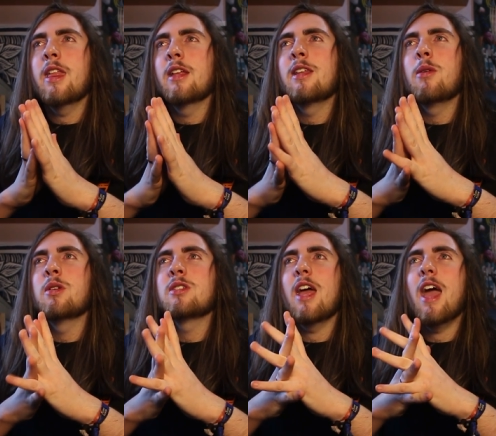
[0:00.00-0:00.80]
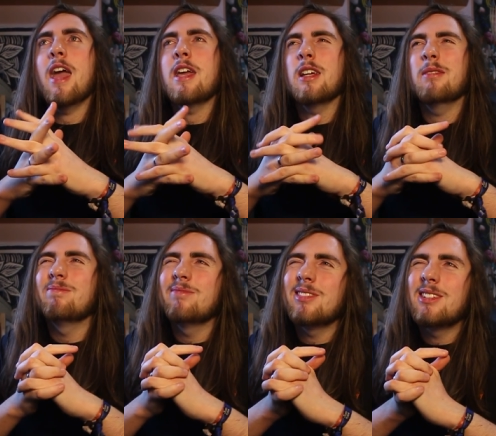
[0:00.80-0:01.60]
There was a
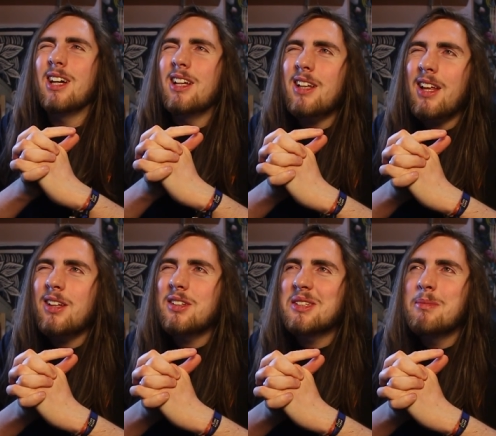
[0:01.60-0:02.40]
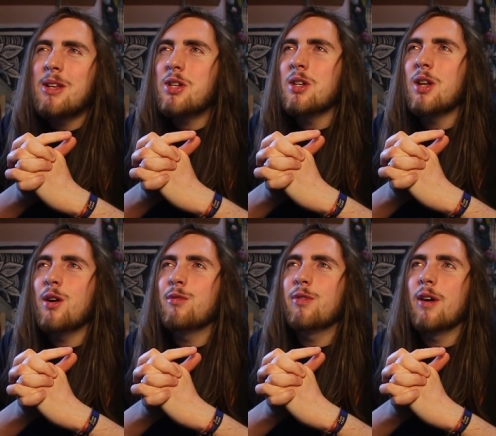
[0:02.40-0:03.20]
little smidgen
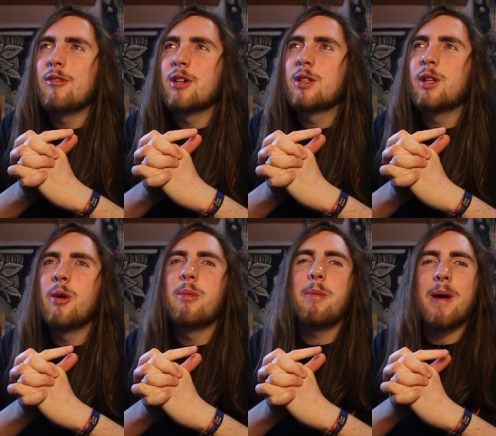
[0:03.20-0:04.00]
of a global